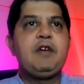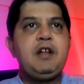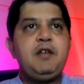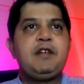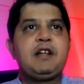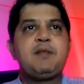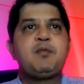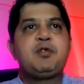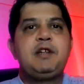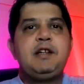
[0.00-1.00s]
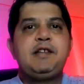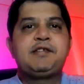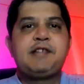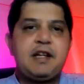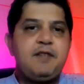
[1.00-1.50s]
everyone, welcome to the
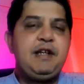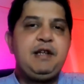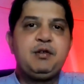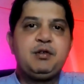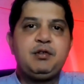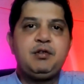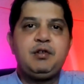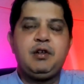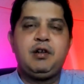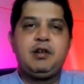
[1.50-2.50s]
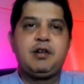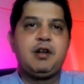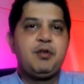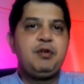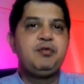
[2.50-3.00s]
second video on
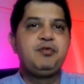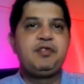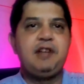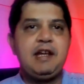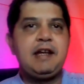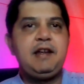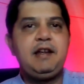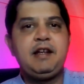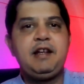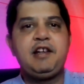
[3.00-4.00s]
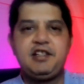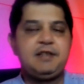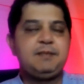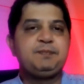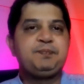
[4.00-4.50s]
how to use AI in
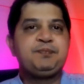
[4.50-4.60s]
teaching.